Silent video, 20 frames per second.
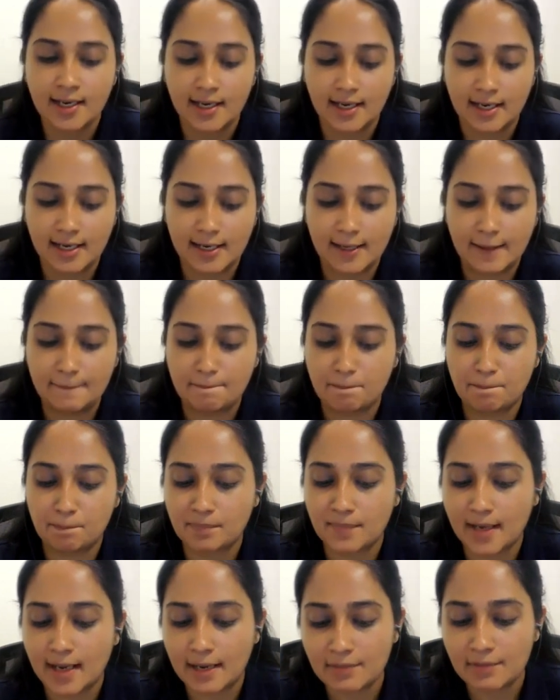
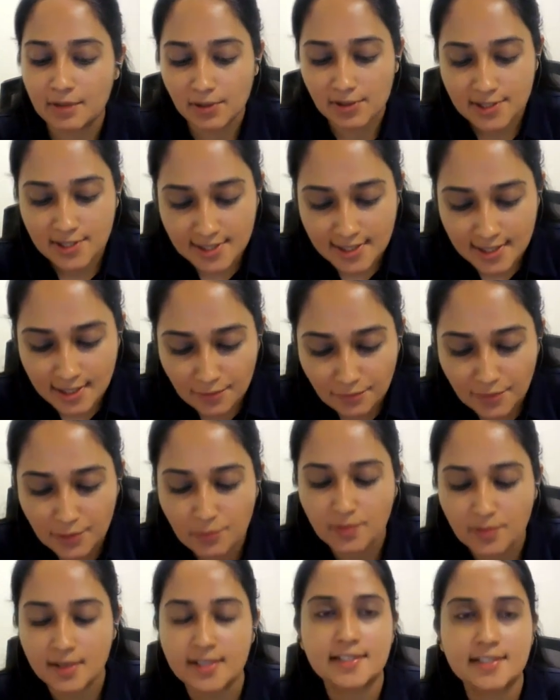I will also say a few
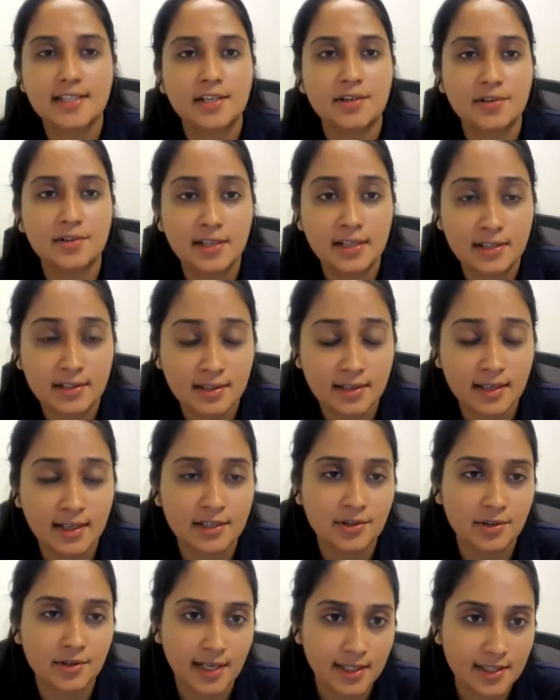words in
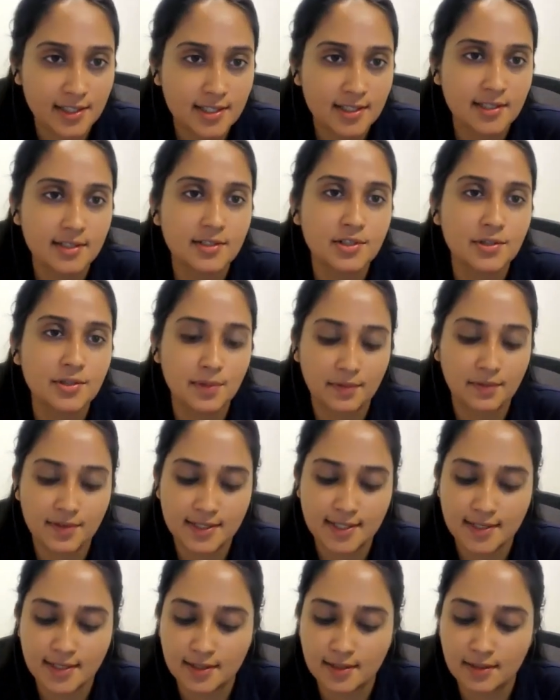introduction to
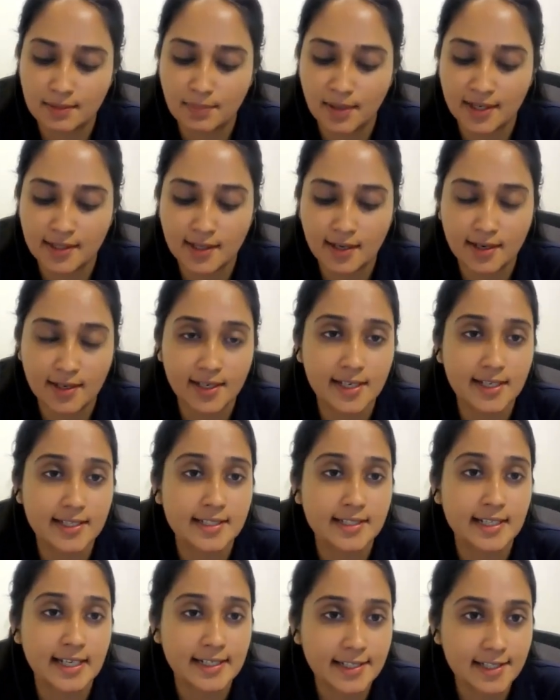Professor
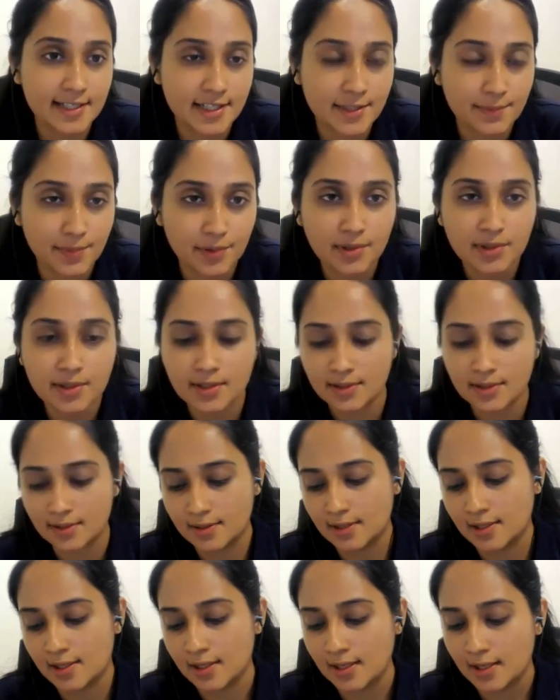Bandarage's latest book,
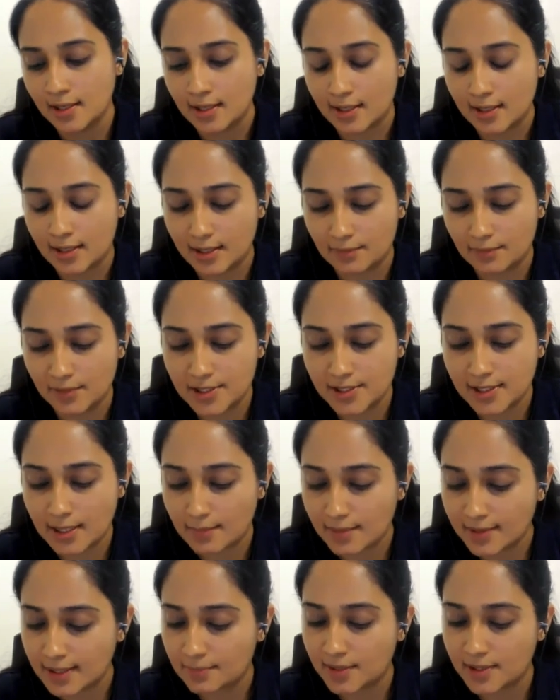which
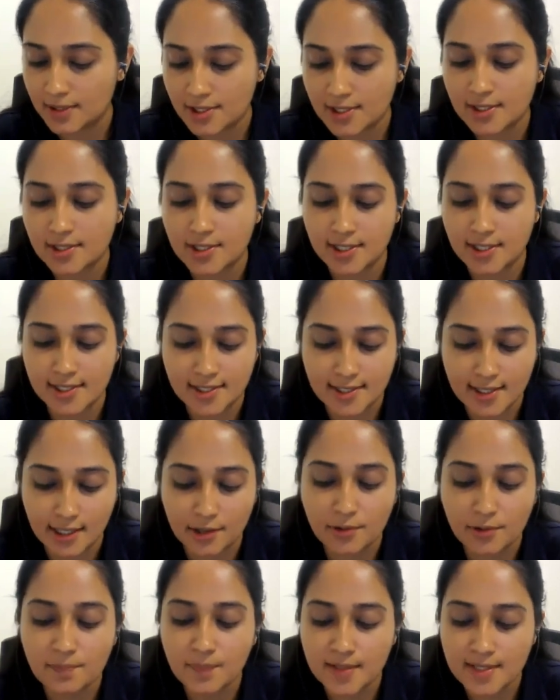Ramita mentioned just
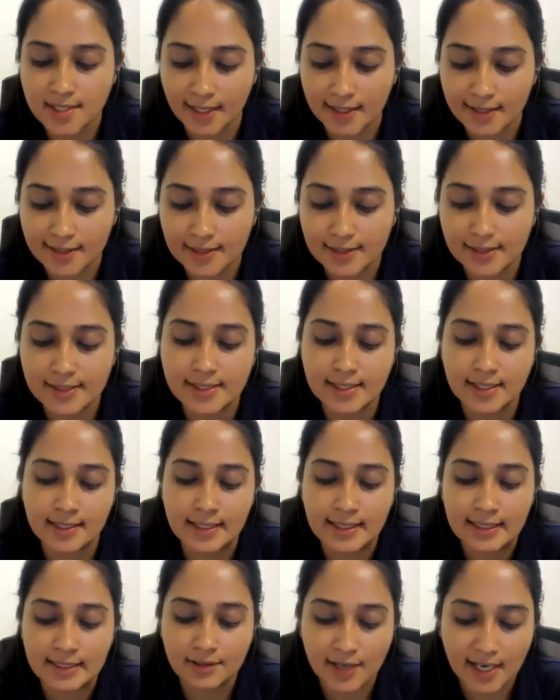now, titled
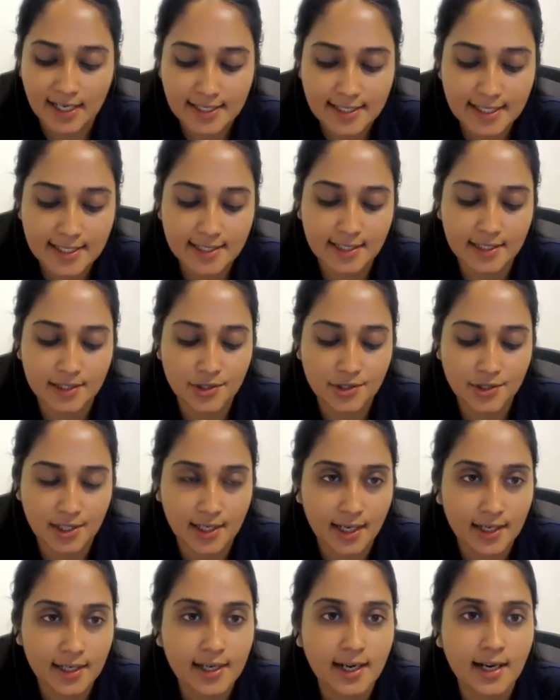Crisis in Sri
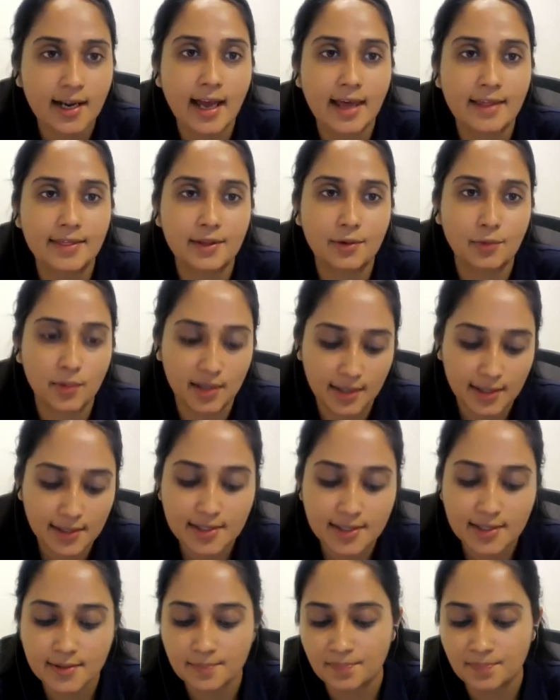Lanka and the World,